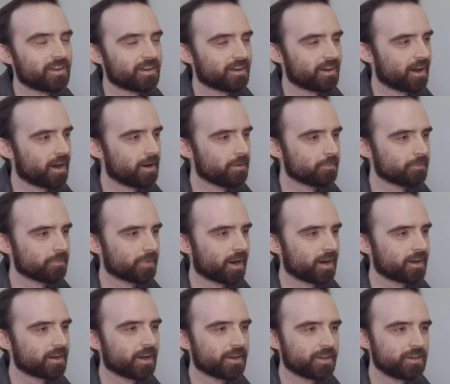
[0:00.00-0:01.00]

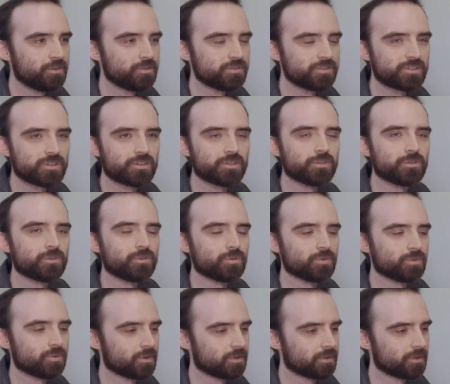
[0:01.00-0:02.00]
got used
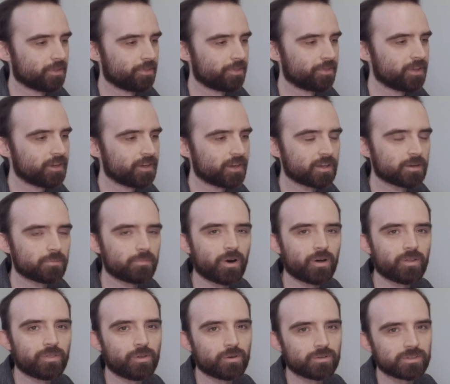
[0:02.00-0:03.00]
to thinking
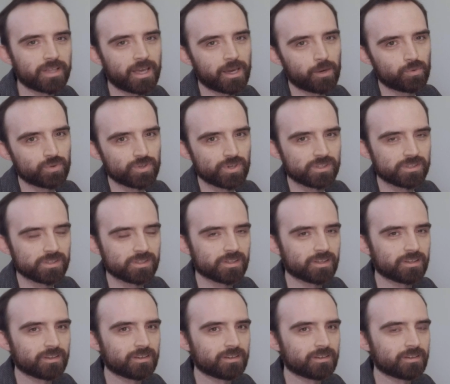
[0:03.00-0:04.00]
about those languages
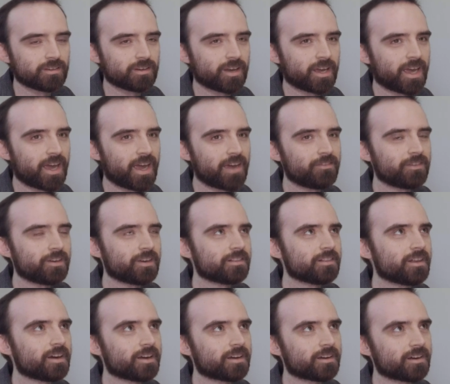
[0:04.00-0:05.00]
having
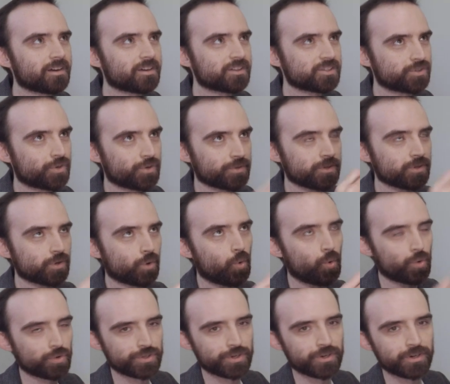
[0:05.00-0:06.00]
like a certain
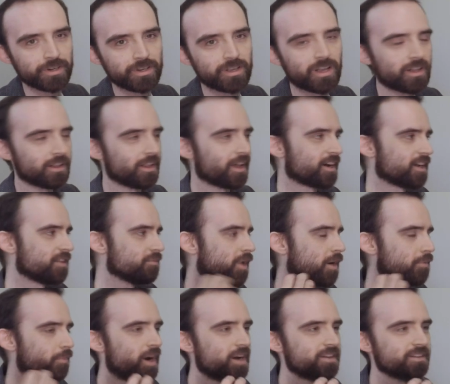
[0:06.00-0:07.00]
order. Like in my
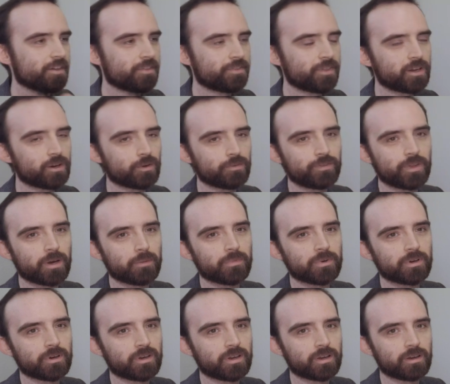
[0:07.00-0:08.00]
mind, I think of them
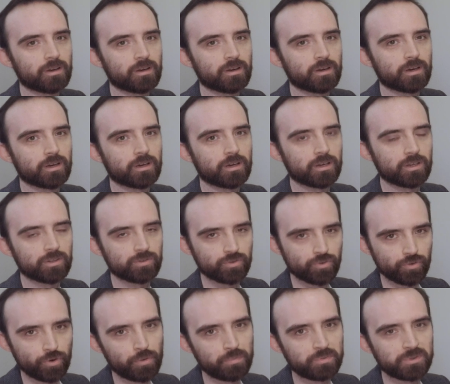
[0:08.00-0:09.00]
in
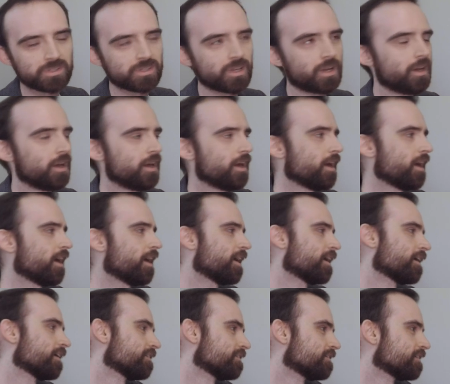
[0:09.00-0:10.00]
groups,
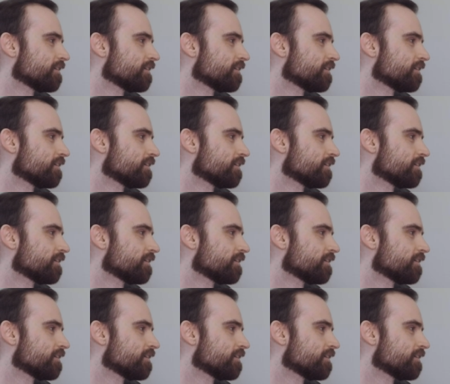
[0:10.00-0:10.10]
and